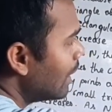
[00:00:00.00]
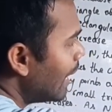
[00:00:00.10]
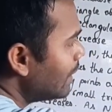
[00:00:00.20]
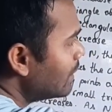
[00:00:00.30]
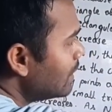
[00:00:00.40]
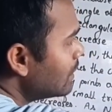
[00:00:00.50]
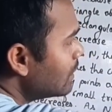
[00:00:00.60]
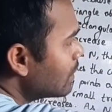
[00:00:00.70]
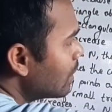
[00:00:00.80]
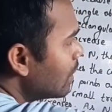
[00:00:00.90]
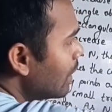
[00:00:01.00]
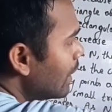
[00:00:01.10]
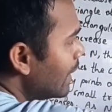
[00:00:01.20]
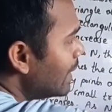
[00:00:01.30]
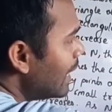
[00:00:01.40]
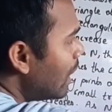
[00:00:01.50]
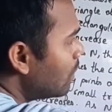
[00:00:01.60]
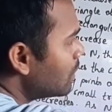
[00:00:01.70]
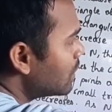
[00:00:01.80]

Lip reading: and this area of the